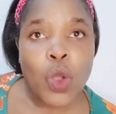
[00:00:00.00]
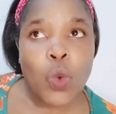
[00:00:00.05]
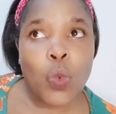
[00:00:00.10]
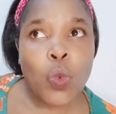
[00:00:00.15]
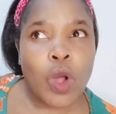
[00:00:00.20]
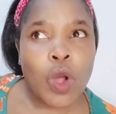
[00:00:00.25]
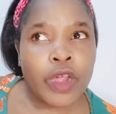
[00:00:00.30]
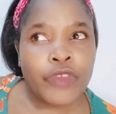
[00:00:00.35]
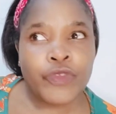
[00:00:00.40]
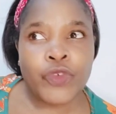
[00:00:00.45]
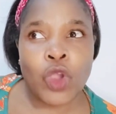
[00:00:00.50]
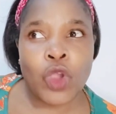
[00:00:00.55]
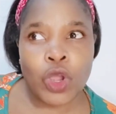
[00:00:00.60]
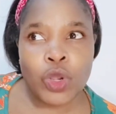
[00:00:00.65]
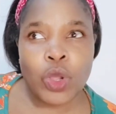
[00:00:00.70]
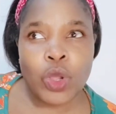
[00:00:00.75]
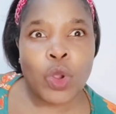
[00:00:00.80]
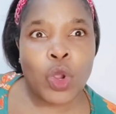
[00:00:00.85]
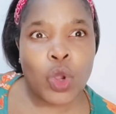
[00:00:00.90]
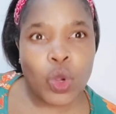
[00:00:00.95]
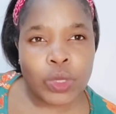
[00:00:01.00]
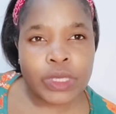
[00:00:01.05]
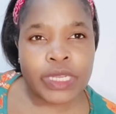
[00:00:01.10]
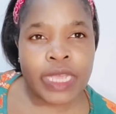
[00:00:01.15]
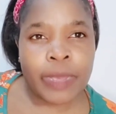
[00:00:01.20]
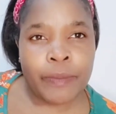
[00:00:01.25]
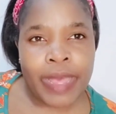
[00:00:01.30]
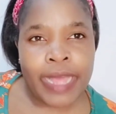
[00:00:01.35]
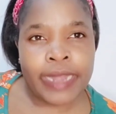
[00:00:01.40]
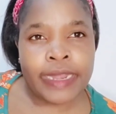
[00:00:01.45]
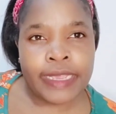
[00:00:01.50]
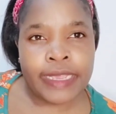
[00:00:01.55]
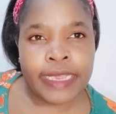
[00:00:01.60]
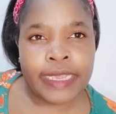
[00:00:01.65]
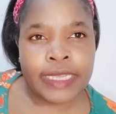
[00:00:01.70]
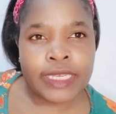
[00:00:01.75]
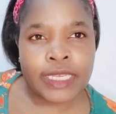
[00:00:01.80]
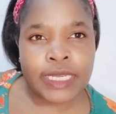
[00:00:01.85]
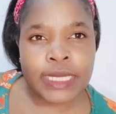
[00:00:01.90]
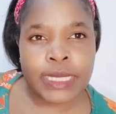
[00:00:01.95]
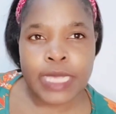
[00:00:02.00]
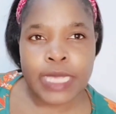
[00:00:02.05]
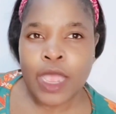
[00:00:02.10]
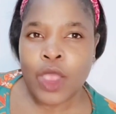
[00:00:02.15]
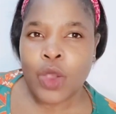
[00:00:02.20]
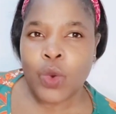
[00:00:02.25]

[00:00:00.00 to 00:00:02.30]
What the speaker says: Well, if Gono cooked up allegations,